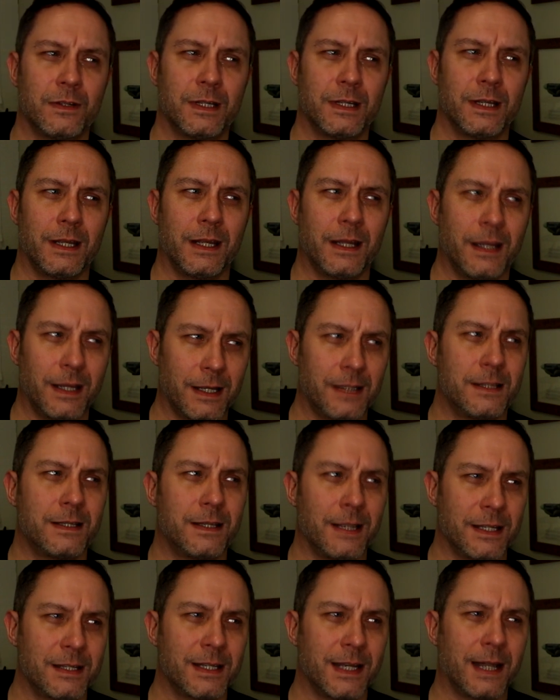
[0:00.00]

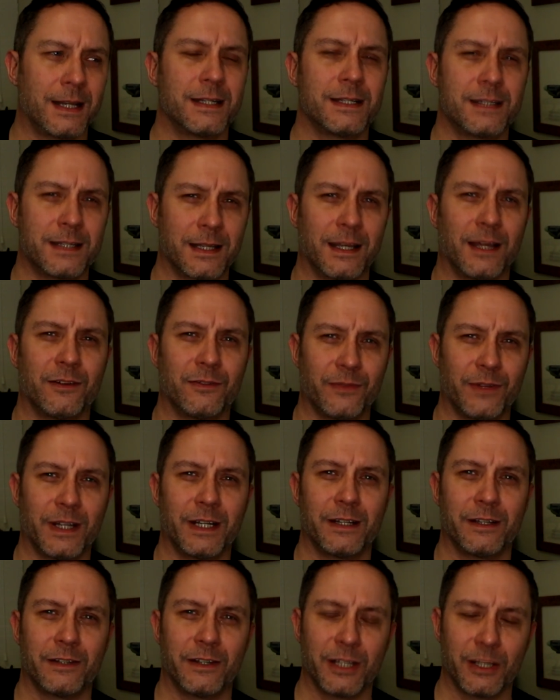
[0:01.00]
it's adding to that
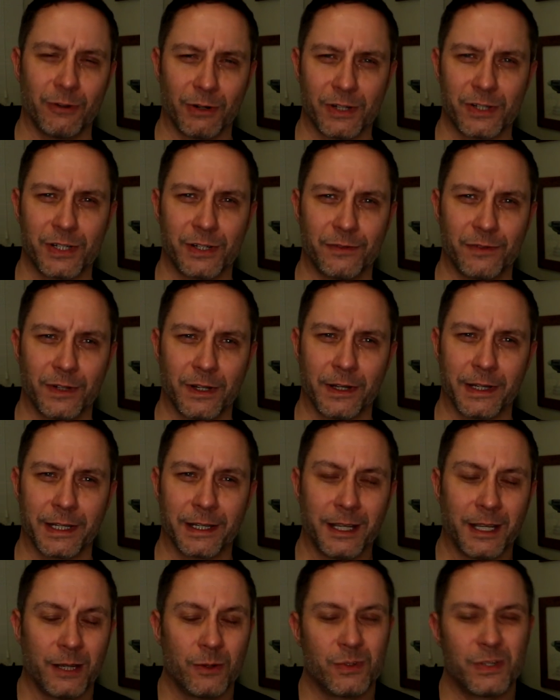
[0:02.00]
feeling that you're actually
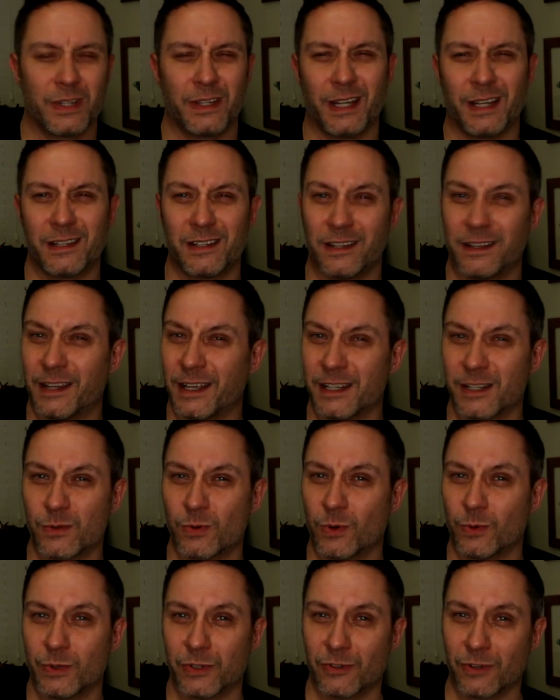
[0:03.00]
flying, which at the end of the day
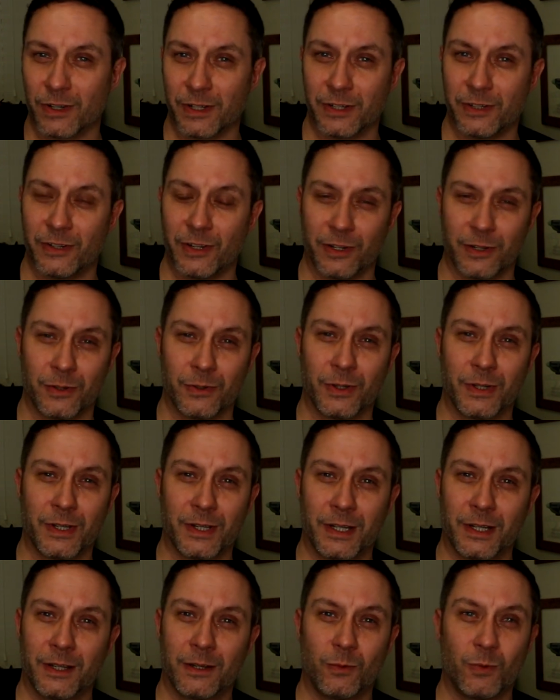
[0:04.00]
is what we're trying to do.
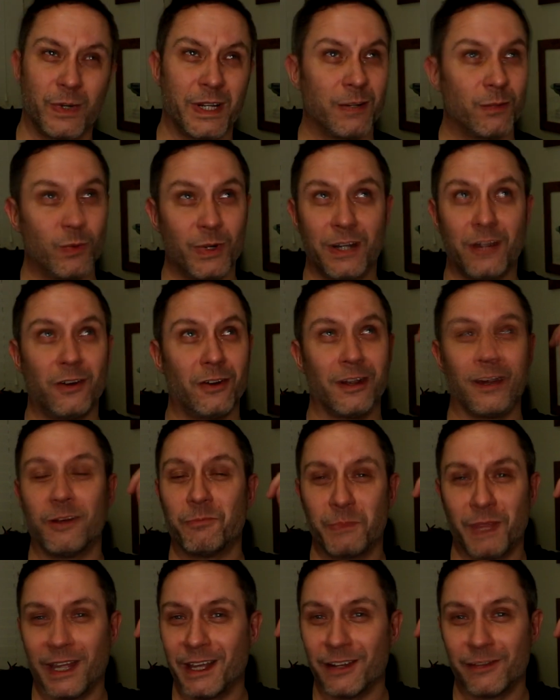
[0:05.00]
We're not
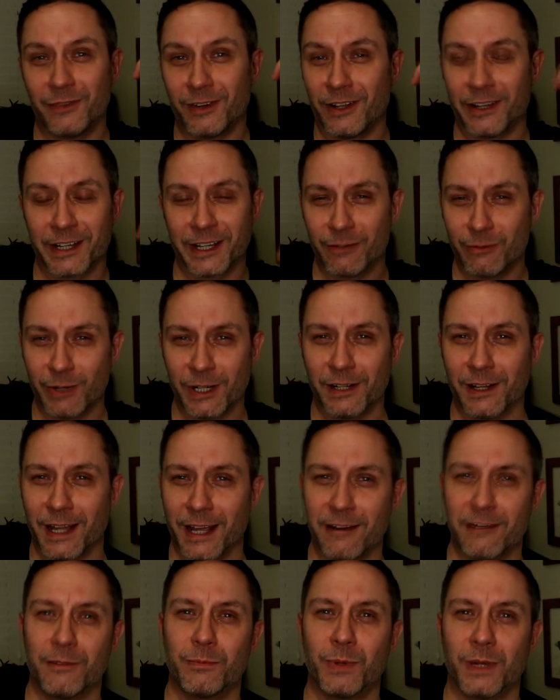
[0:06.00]
up there flying a
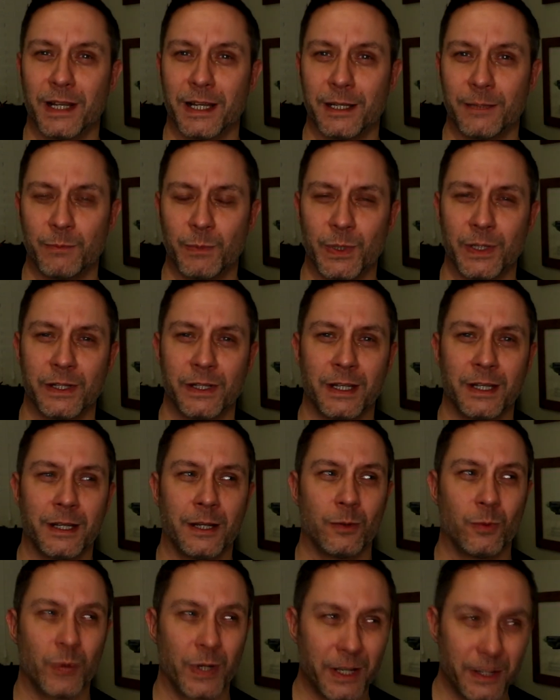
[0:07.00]
real aeroplane, but
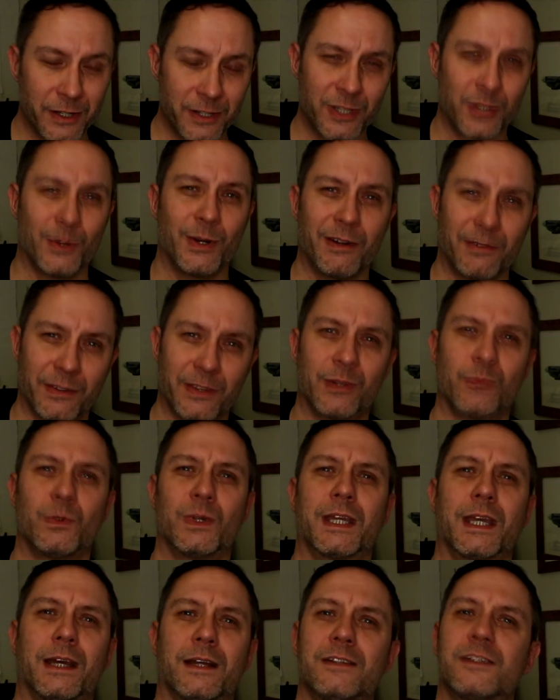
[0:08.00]
we're going to do
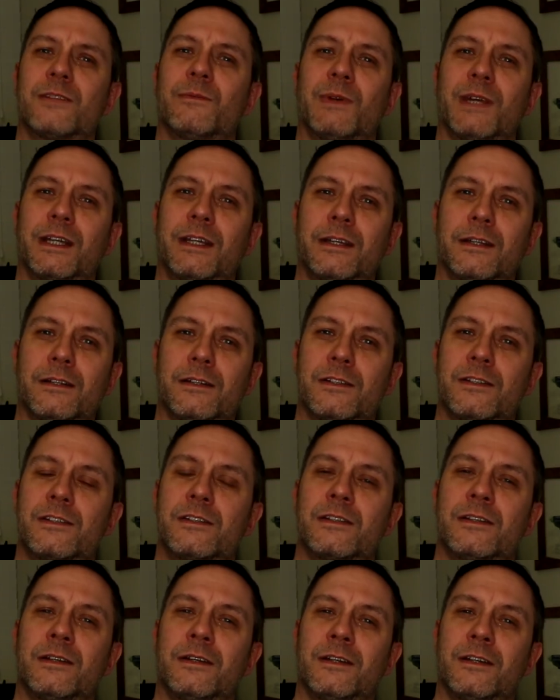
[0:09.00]
everything we can to make it
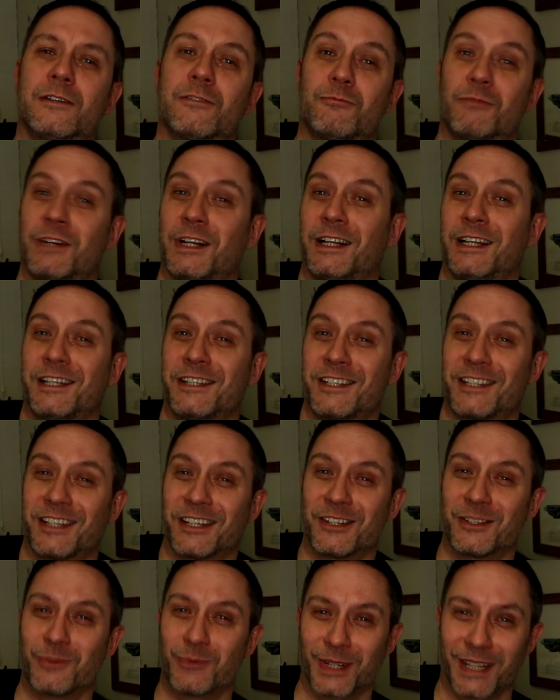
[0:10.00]
as
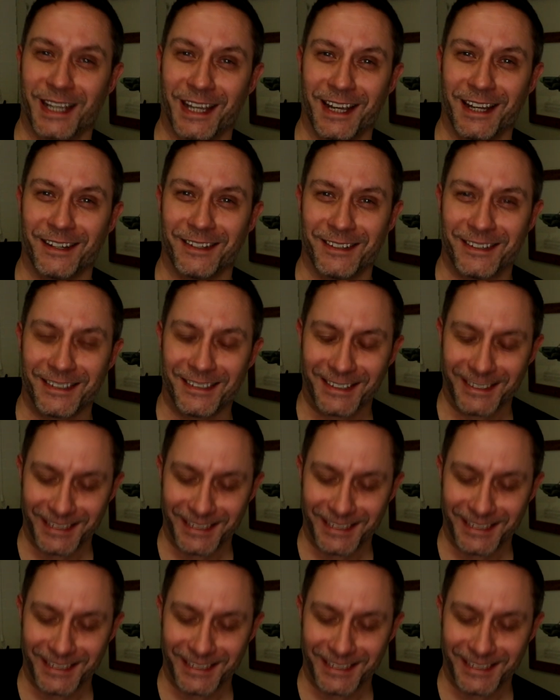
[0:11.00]
realistic as we can.